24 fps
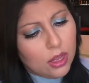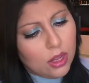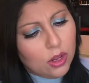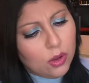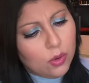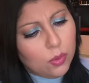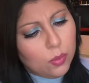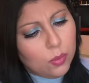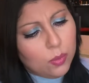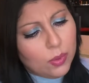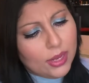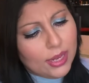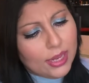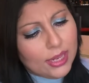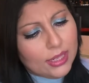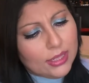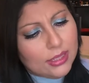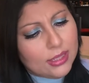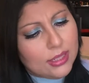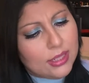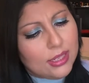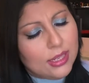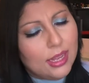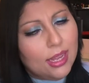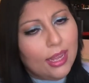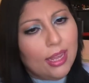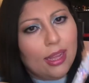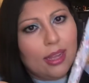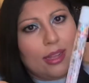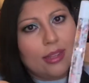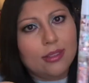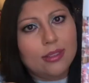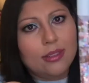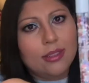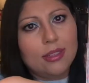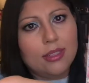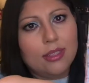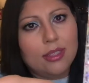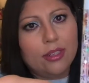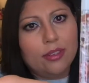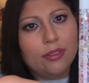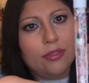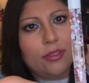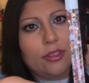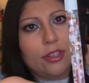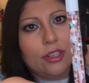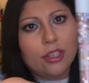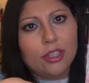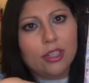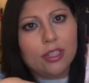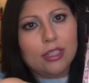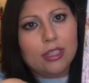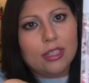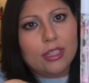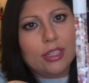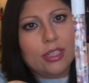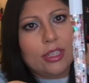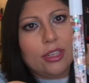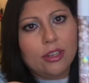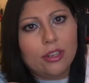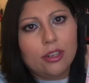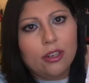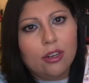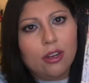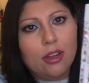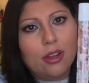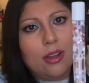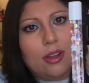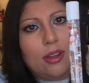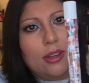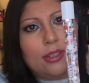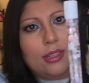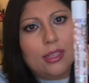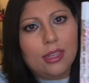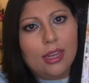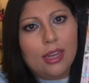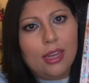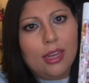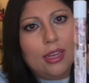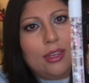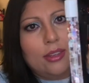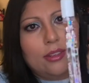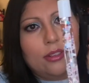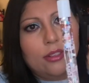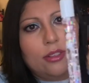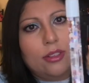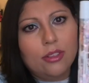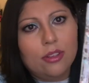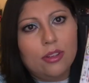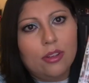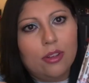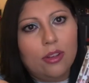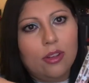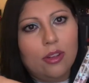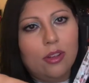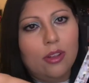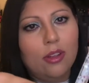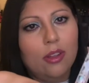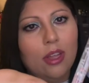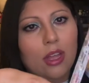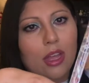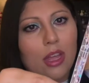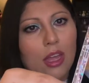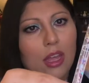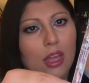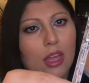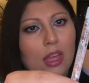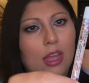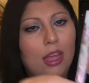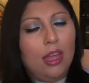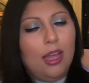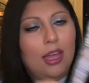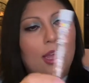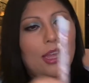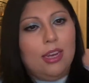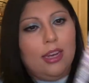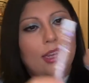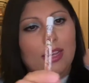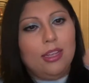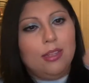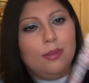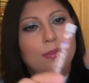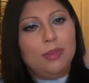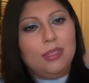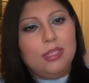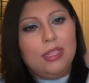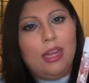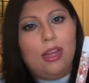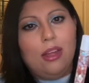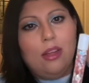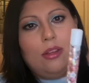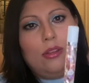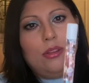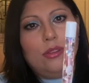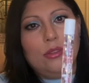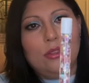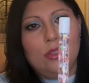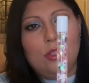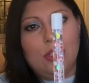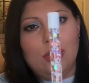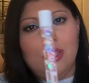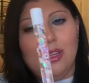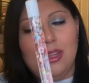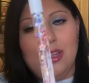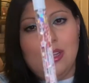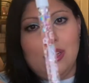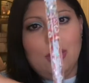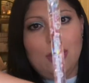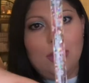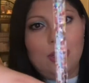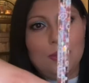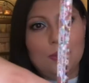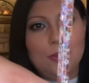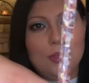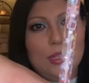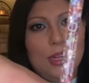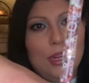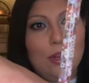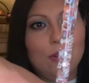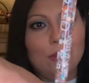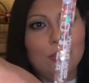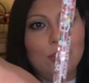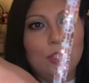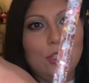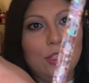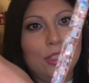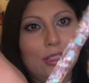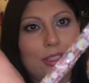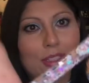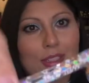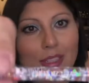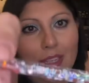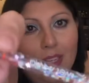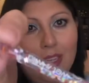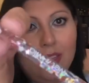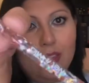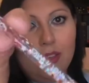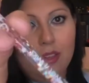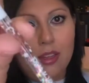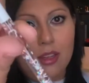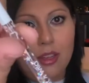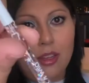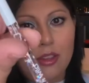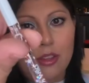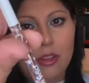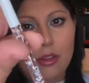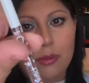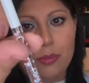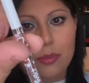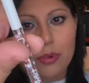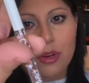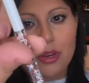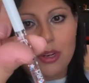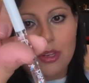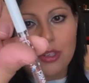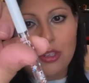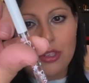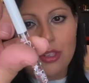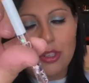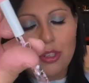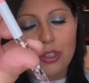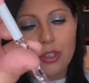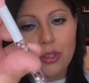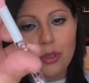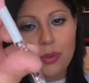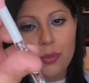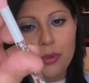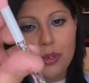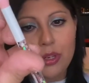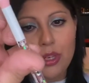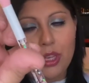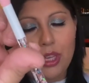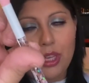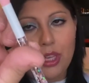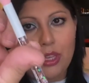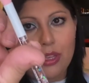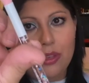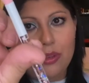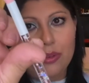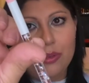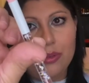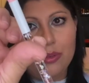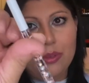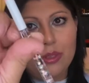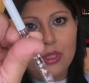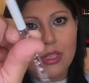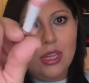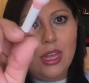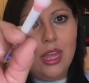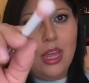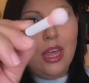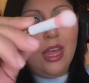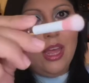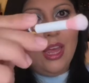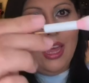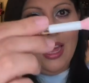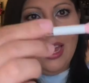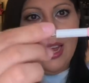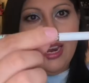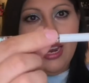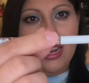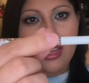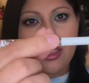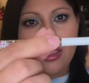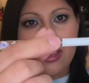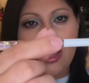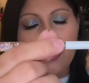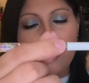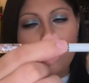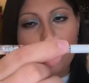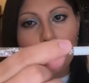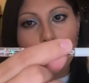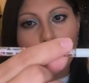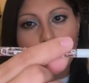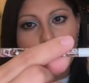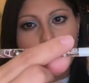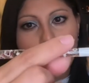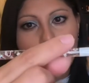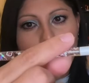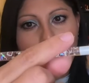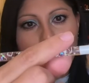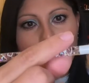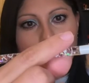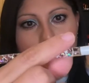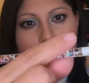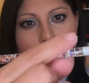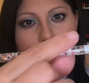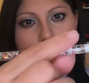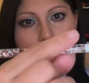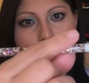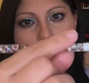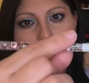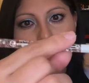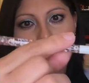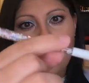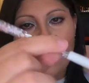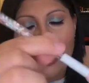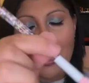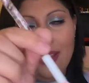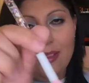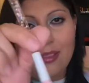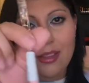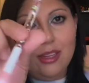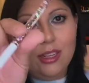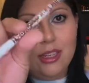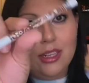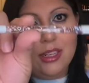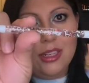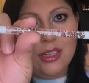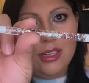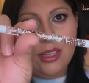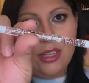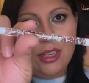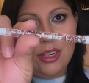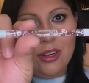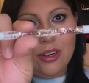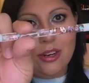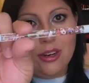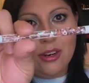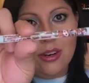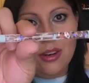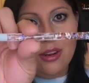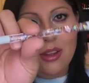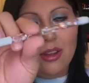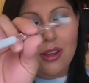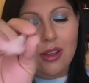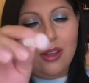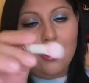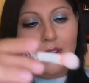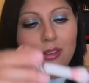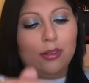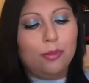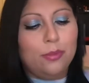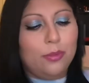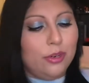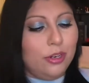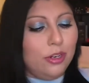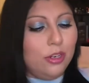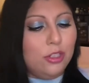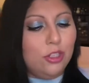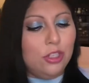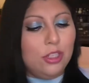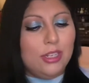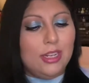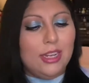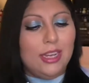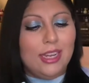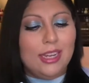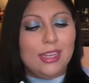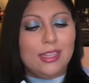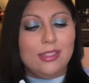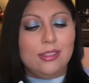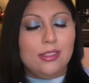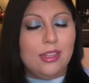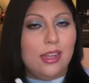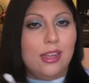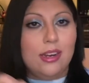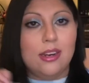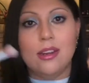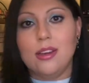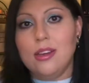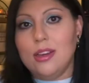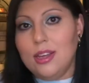white, and silver glitter on the handle, and it comes down just like the other brush. Super cute. And I love the white and the clear on the brush, and like I said,